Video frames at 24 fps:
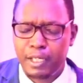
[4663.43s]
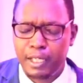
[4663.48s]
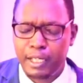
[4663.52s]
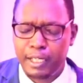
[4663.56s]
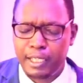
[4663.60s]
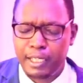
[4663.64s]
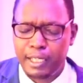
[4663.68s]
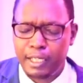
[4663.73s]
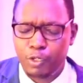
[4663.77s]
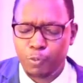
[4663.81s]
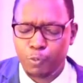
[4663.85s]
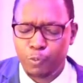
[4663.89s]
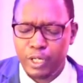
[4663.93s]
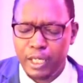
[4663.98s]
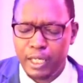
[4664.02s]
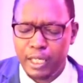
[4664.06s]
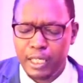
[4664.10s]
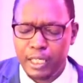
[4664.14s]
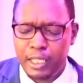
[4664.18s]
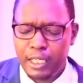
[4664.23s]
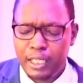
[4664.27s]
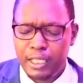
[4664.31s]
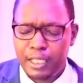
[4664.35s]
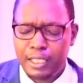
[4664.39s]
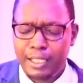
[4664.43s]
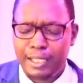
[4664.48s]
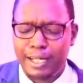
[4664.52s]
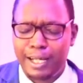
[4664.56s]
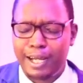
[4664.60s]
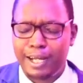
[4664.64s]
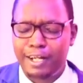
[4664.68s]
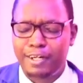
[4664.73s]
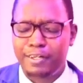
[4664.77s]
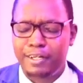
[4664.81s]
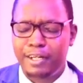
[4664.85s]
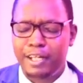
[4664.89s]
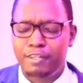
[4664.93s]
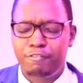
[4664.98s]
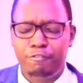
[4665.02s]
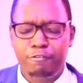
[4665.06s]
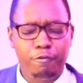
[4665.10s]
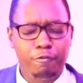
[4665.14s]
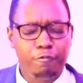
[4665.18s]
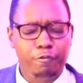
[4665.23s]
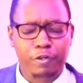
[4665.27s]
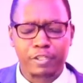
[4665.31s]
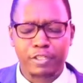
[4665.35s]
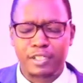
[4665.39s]
Indeed, we are
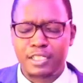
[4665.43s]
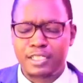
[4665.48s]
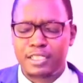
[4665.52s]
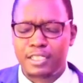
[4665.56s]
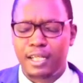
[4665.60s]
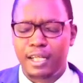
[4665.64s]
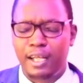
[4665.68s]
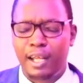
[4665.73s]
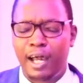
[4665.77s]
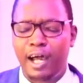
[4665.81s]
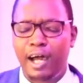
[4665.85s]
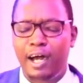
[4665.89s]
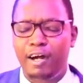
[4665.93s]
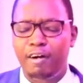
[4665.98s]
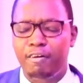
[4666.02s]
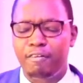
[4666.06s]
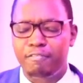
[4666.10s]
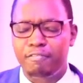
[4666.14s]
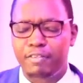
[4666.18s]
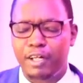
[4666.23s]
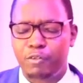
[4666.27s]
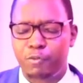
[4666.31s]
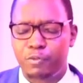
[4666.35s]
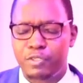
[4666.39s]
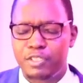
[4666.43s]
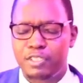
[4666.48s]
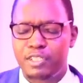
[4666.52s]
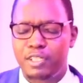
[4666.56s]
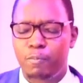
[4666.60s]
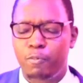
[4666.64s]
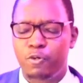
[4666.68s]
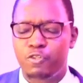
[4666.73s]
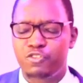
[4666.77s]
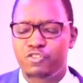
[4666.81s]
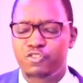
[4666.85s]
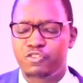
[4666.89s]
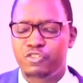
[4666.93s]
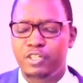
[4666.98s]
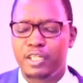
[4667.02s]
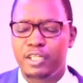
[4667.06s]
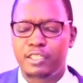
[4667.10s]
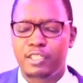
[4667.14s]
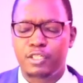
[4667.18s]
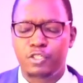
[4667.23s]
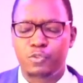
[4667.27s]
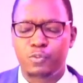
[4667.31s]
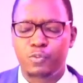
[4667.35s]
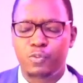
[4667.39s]
grateful for this love that was
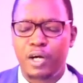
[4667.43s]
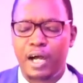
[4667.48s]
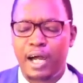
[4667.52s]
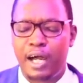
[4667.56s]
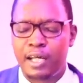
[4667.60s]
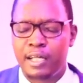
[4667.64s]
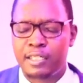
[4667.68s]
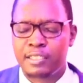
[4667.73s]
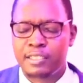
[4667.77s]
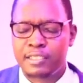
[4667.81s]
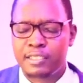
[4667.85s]
demonstrated to us